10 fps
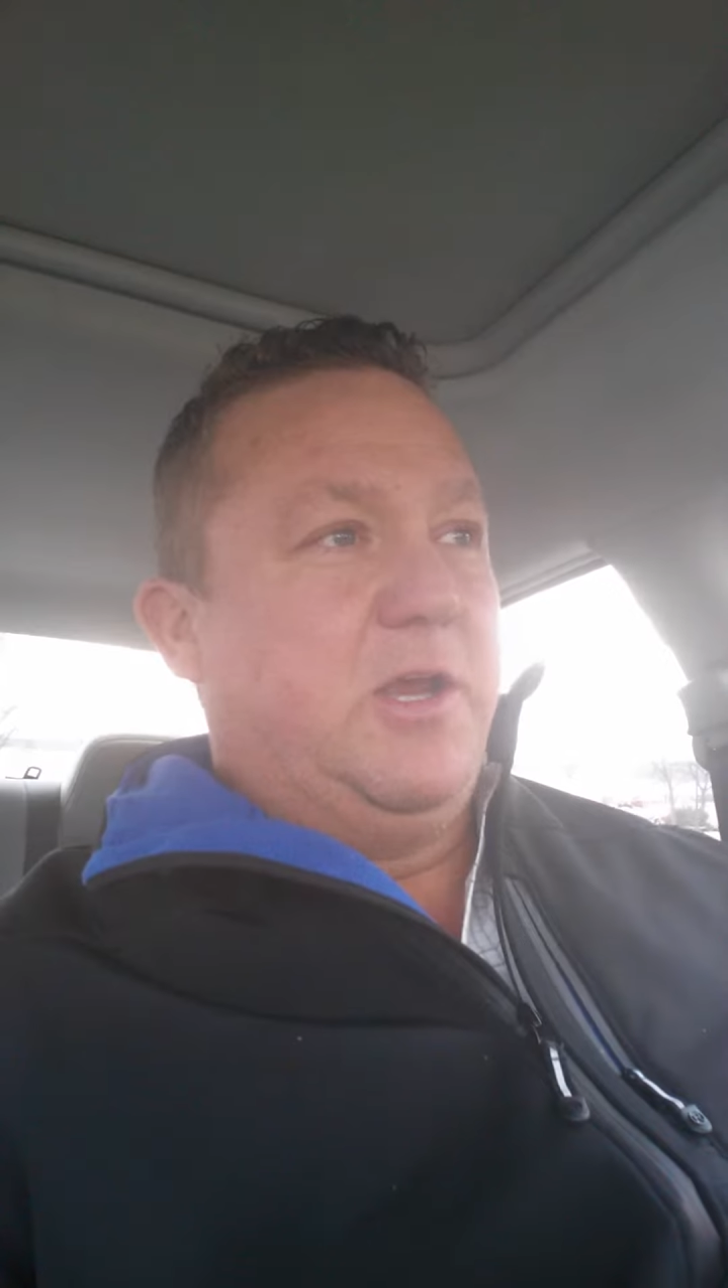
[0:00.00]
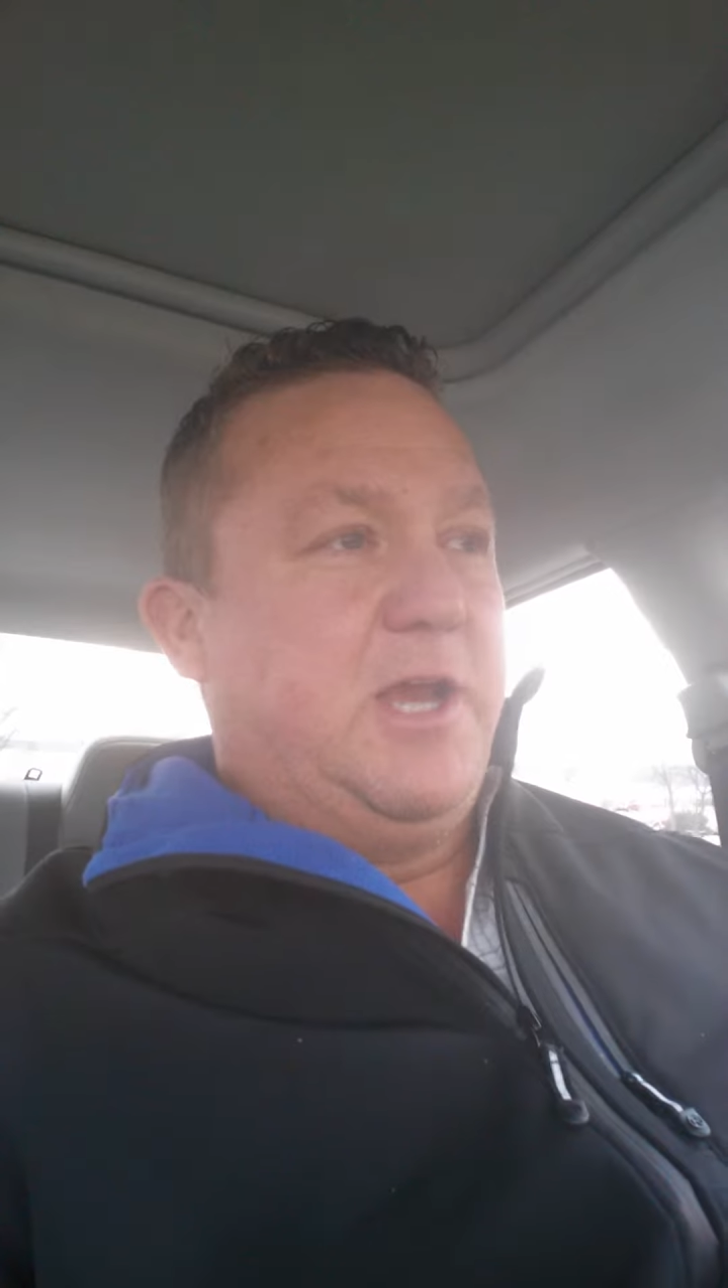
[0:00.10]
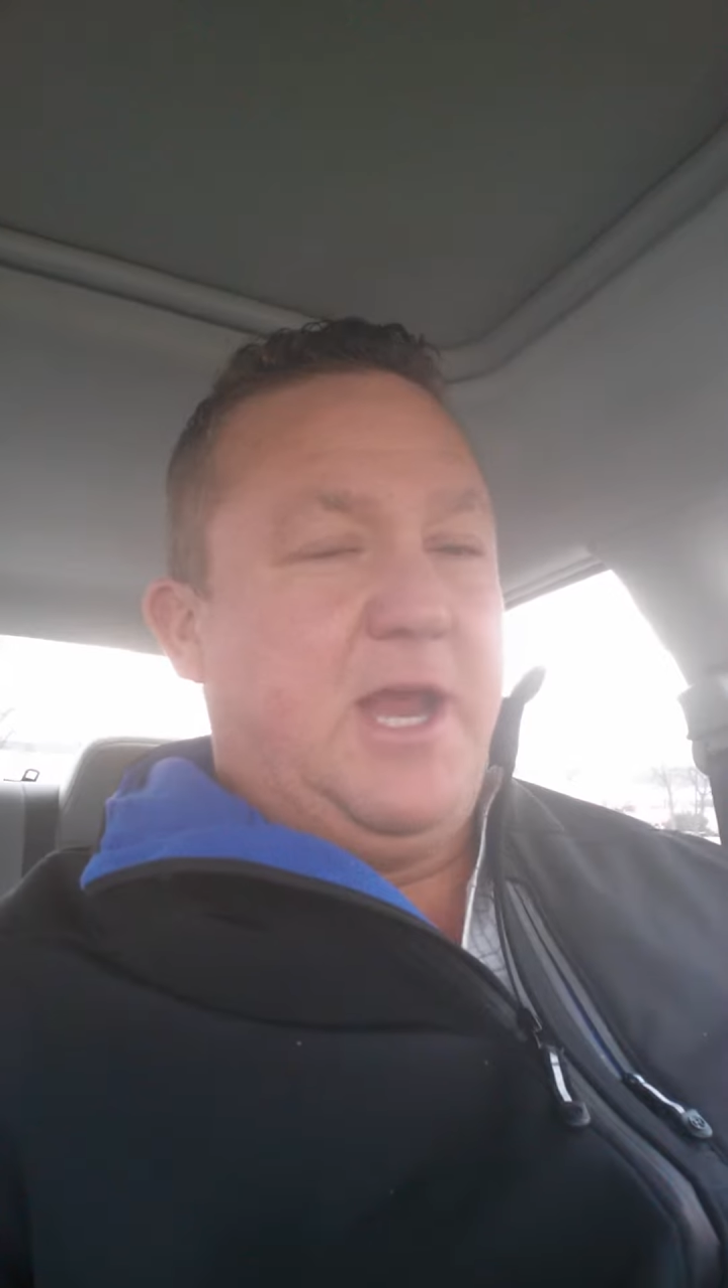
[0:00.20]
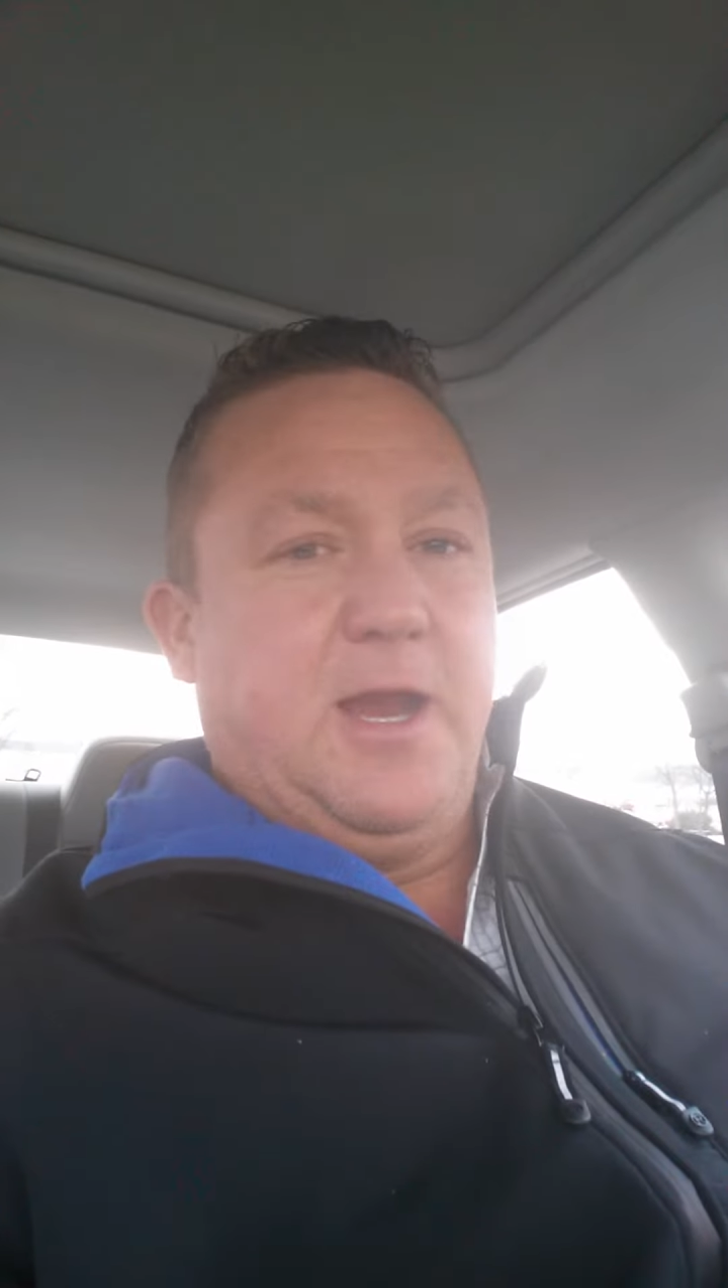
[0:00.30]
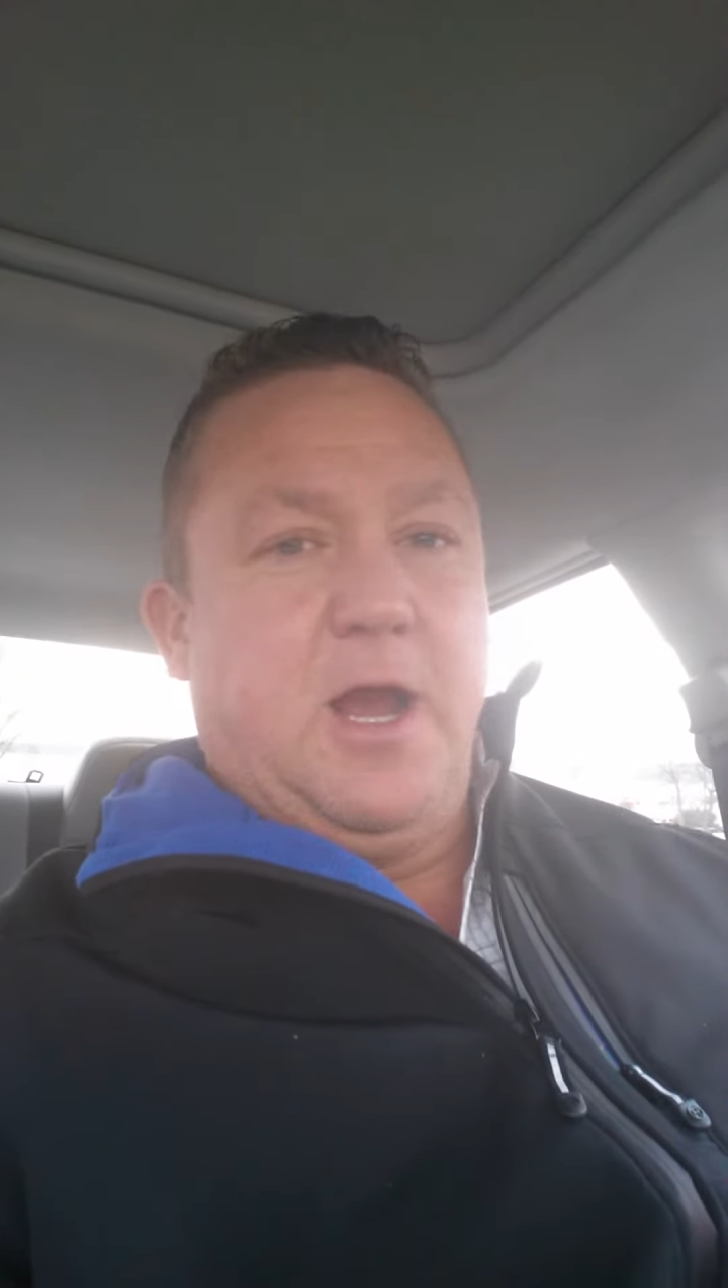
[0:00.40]
And
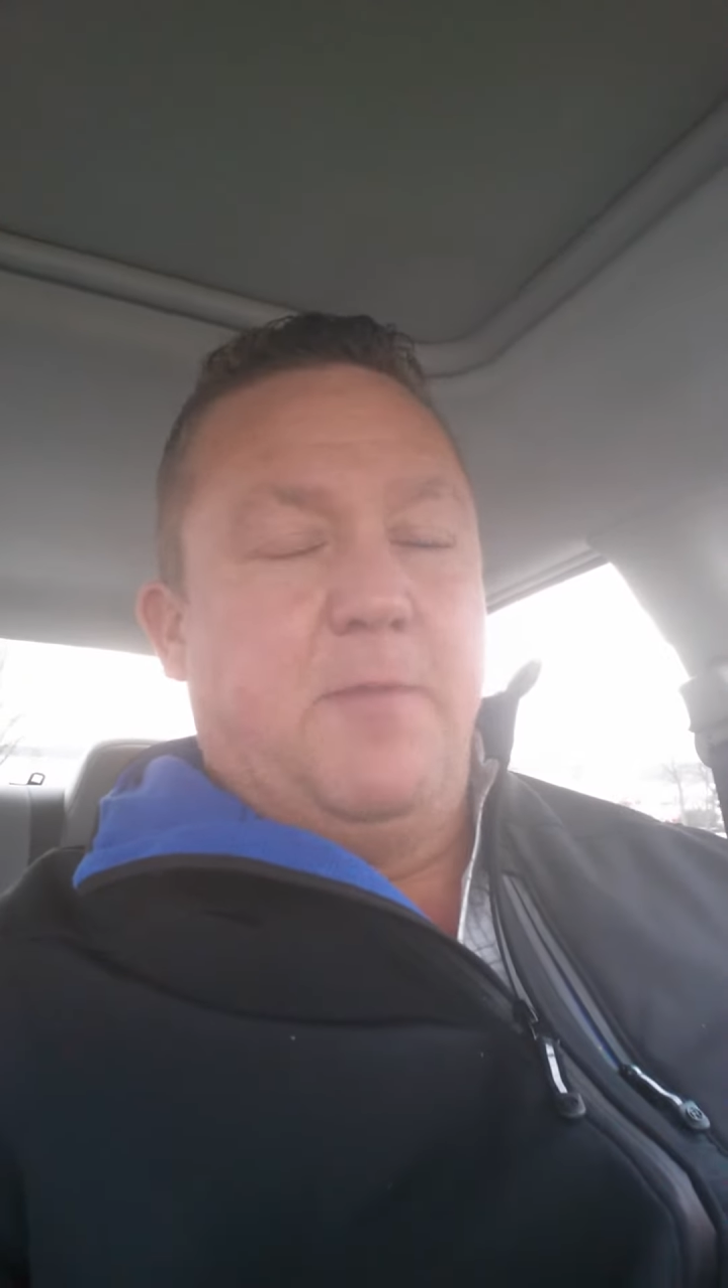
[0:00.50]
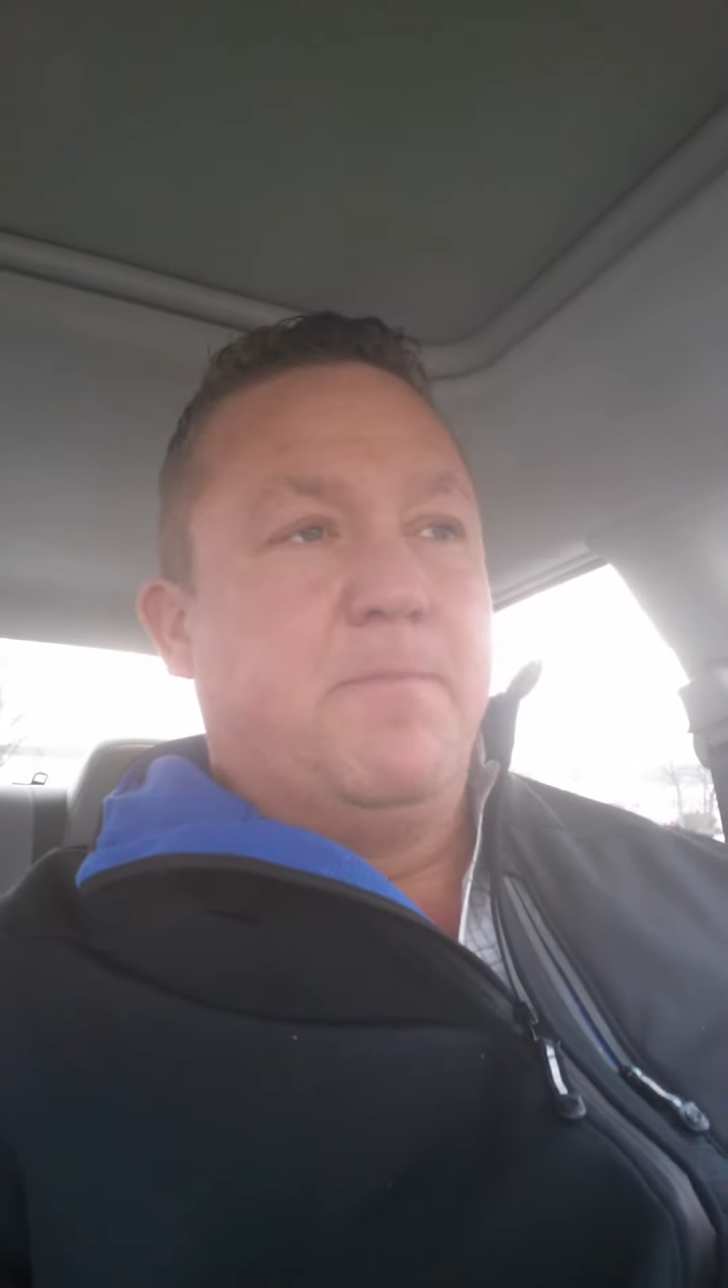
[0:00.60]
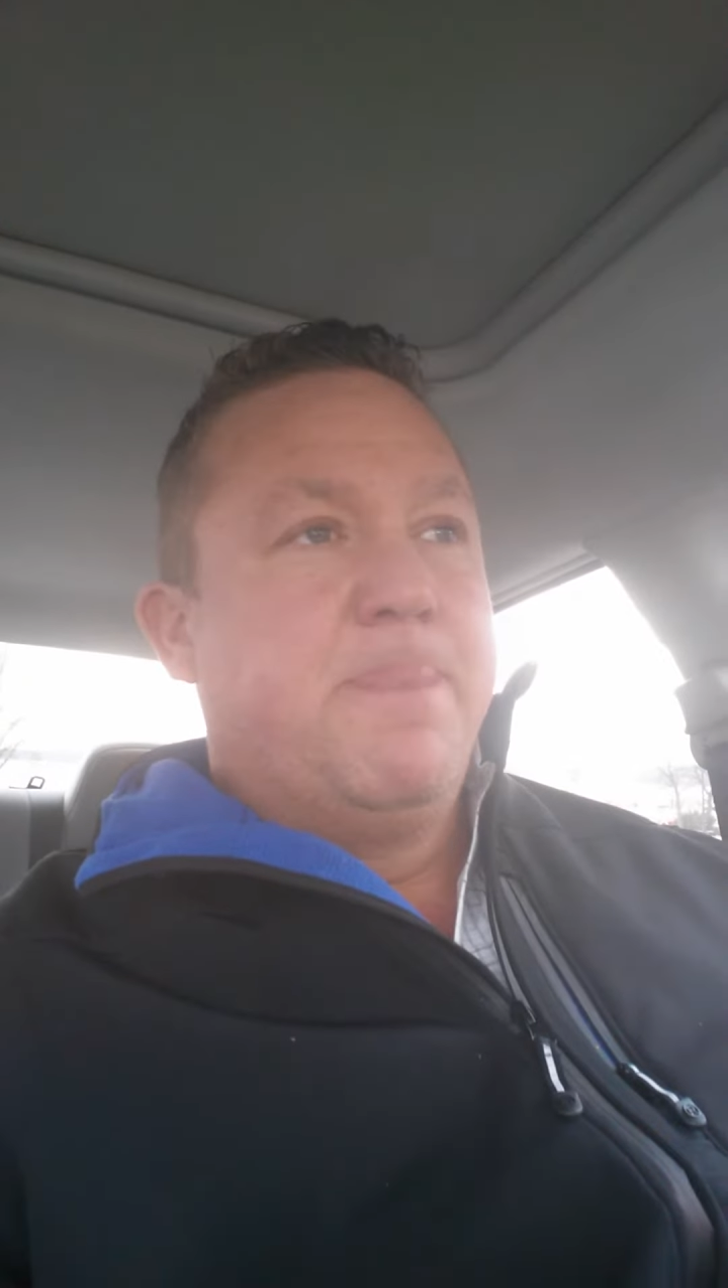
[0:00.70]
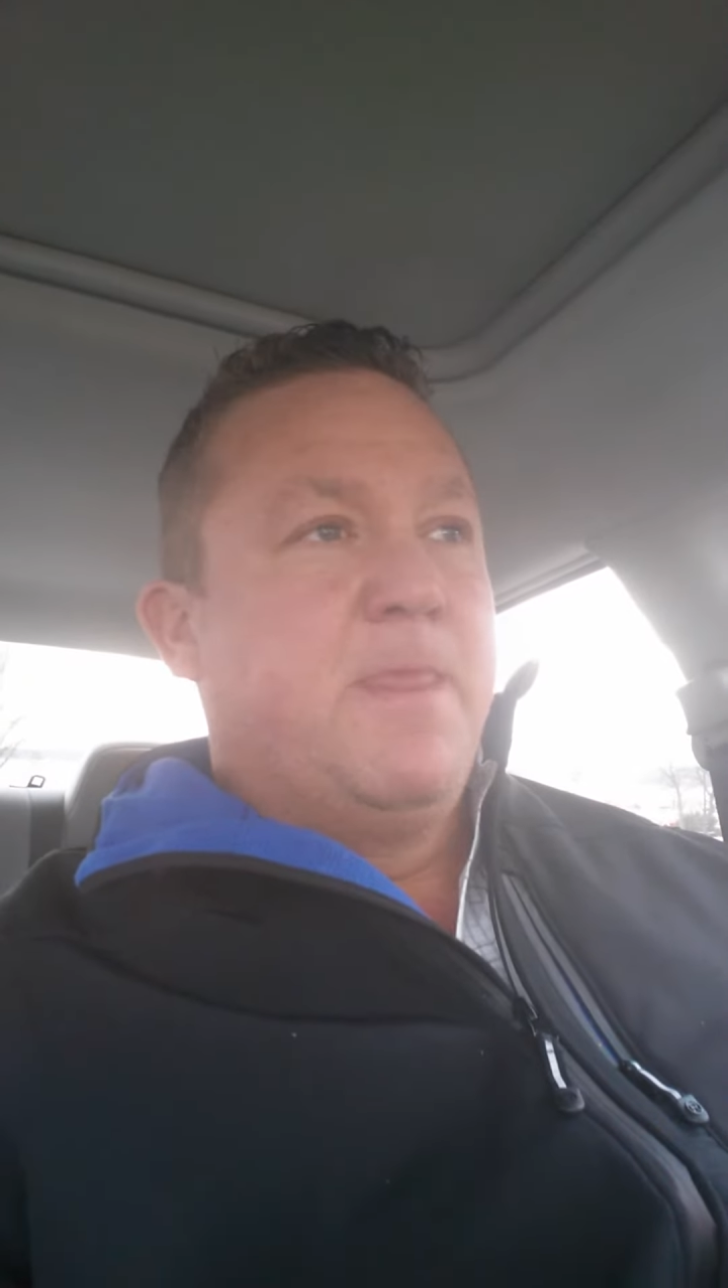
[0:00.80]
you hang up.